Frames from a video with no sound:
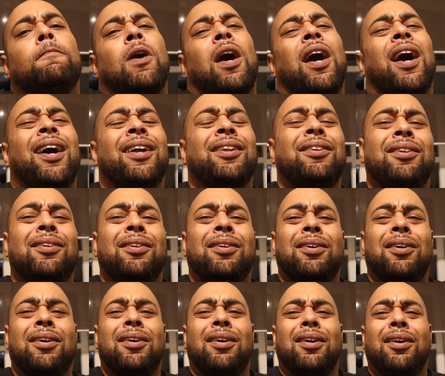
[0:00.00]
And
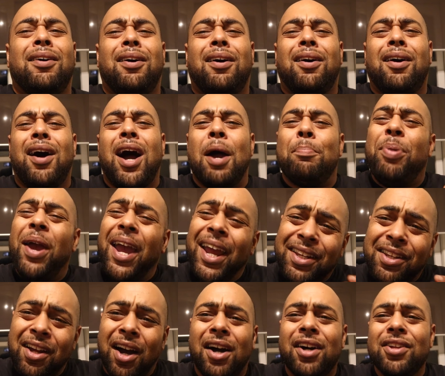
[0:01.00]
I
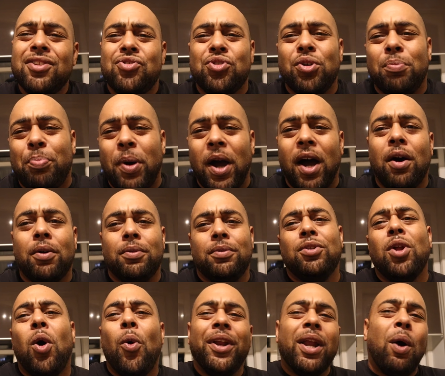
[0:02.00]
paid the £100
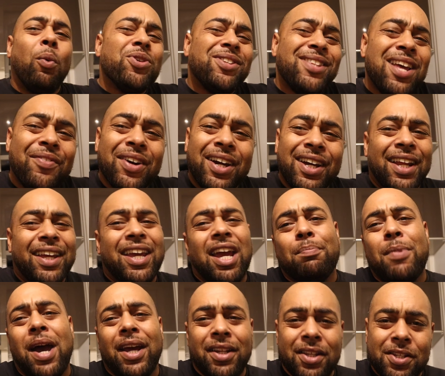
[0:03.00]
knowing I was never going to
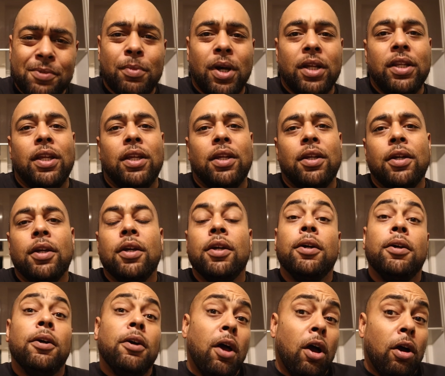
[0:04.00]
get back this money
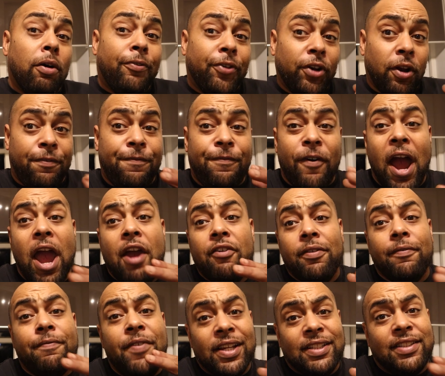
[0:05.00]
for the
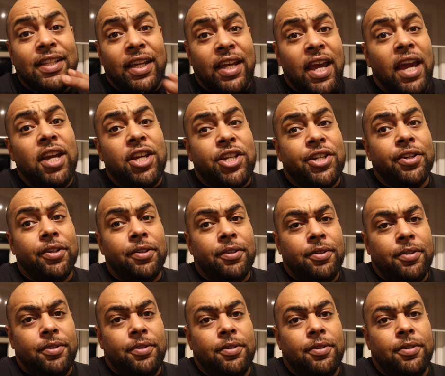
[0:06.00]
fire investigation